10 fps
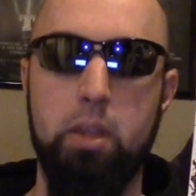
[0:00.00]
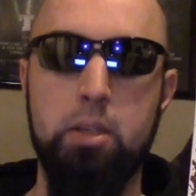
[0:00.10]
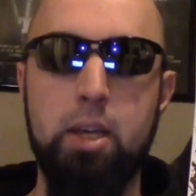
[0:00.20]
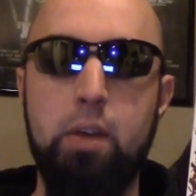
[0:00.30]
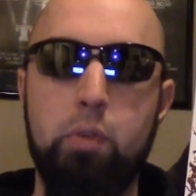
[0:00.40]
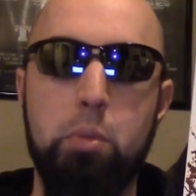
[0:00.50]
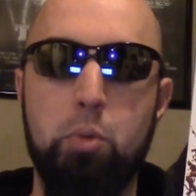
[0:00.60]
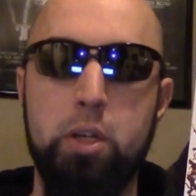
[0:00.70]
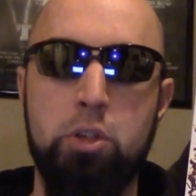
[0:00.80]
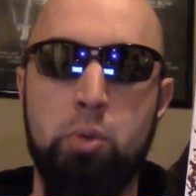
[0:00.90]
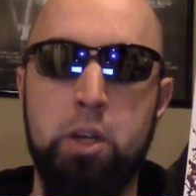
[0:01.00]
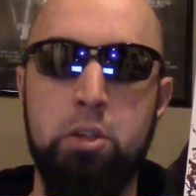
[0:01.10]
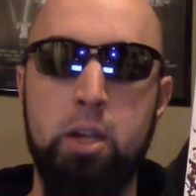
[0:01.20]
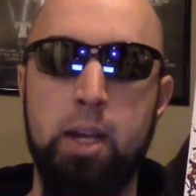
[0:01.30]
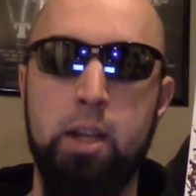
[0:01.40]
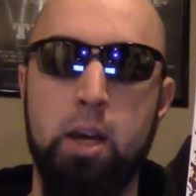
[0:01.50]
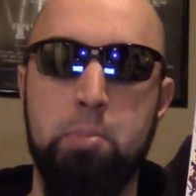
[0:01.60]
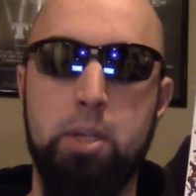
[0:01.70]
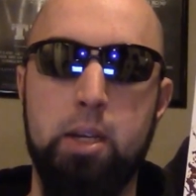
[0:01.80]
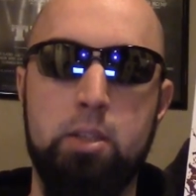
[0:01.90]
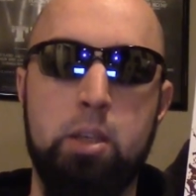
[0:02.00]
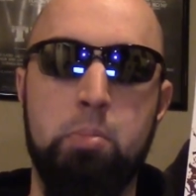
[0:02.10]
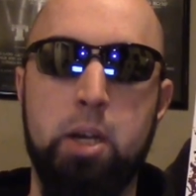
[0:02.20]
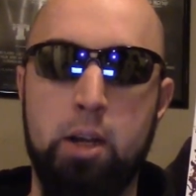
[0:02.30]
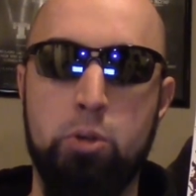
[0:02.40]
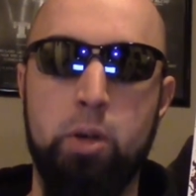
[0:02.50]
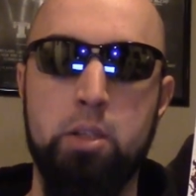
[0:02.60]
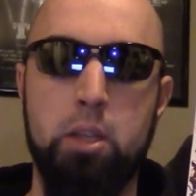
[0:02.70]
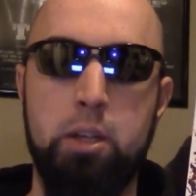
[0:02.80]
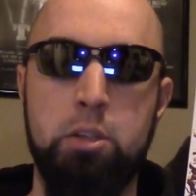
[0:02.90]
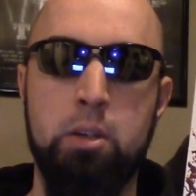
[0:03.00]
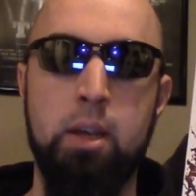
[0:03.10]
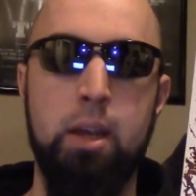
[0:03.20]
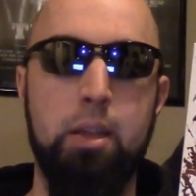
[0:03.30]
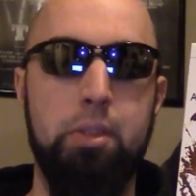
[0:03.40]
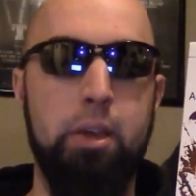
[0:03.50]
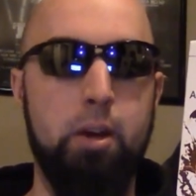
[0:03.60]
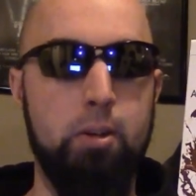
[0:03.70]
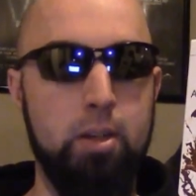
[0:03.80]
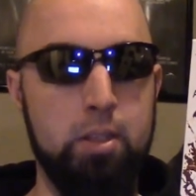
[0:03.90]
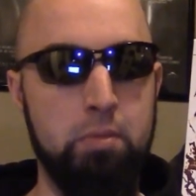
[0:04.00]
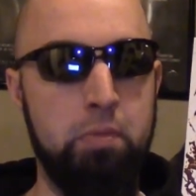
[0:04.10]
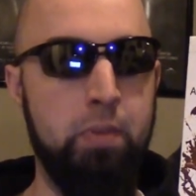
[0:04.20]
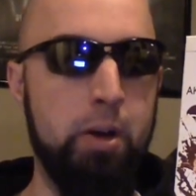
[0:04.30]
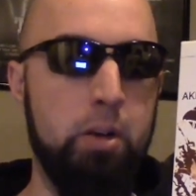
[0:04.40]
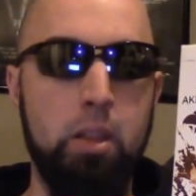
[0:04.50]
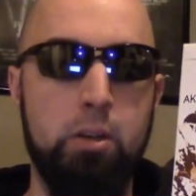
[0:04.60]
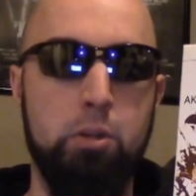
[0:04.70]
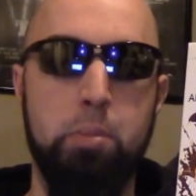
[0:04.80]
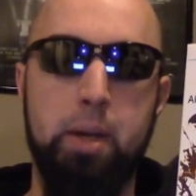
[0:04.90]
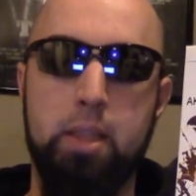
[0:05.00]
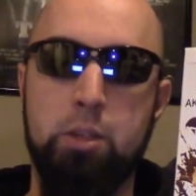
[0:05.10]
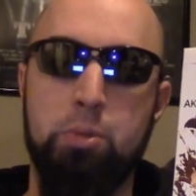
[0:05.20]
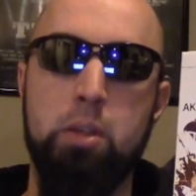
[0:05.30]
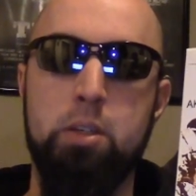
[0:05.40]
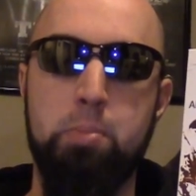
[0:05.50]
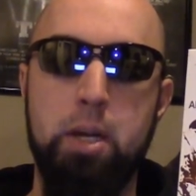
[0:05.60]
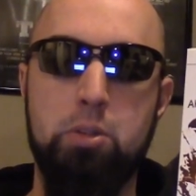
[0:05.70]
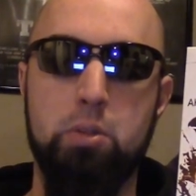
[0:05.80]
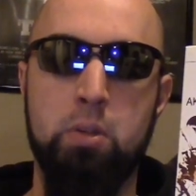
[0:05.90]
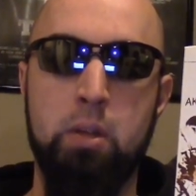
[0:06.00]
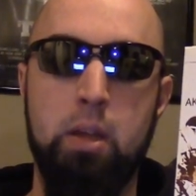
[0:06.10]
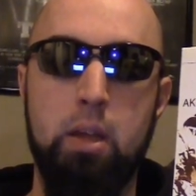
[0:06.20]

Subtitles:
Aside from the restoration and an updated subtitle translation, there is very little to make this release special.